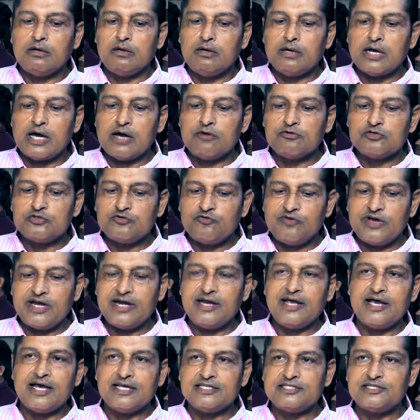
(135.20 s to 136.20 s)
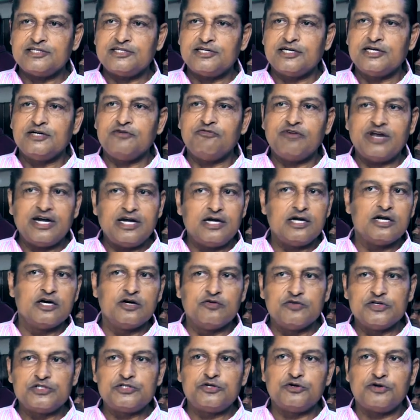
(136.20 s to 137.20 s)
I was very hesitant, very
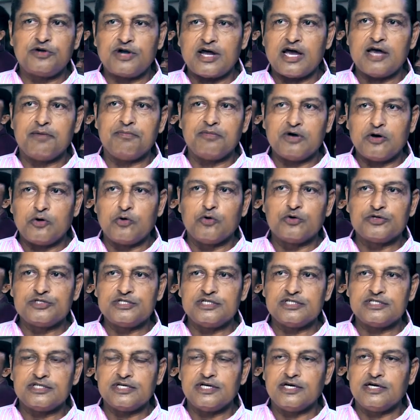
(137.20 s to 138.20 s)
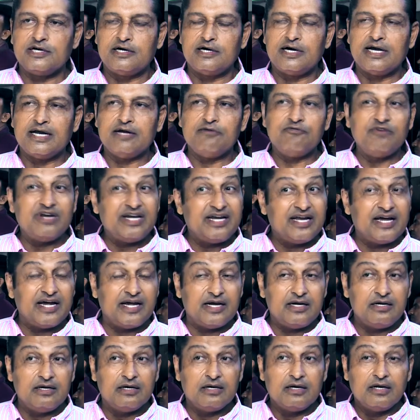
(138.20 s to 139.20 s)
nervous to try my horses here, and we
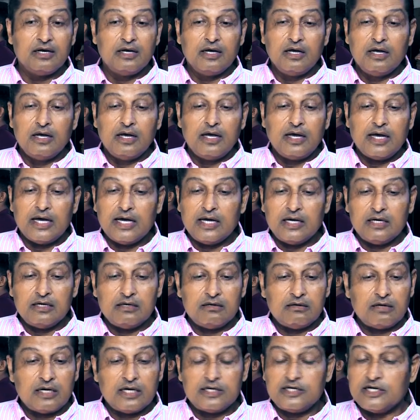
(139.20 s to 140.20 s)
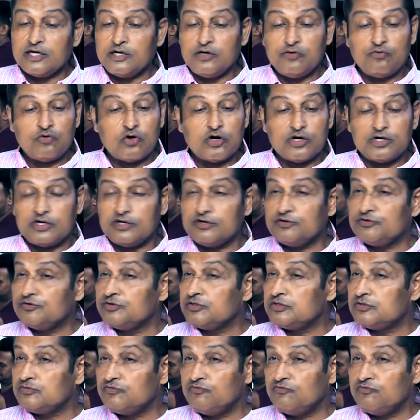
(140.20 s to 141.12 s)
did. And I tell you what, it was